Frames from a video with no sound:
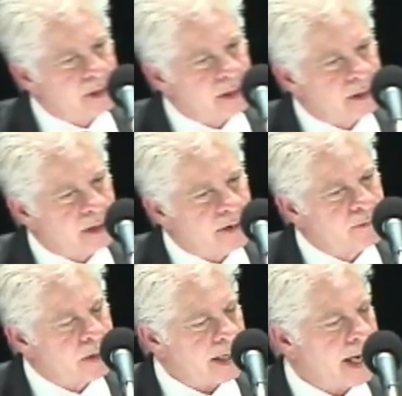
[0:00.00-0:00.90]
the
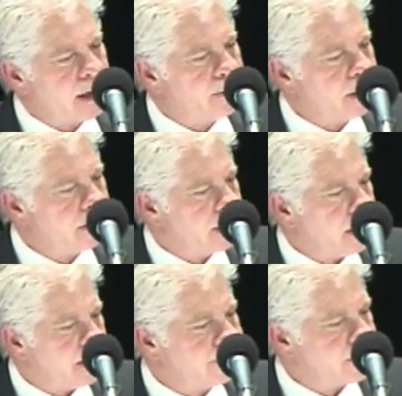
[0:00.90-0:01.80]
Government Accountability
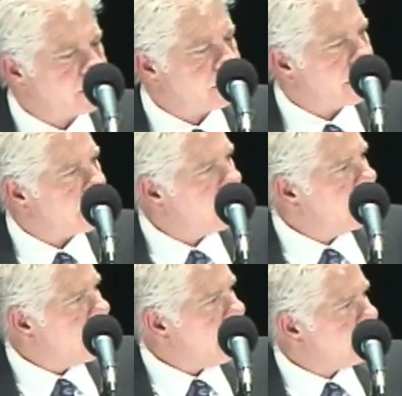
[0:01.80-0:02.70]
Office, but
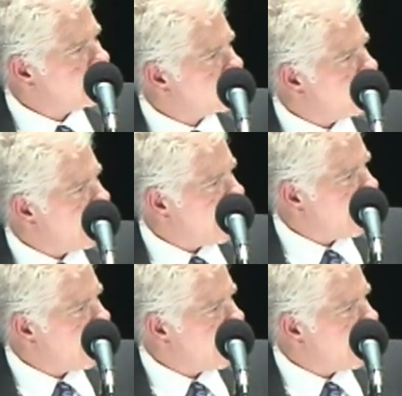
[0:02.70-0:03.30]
I just want to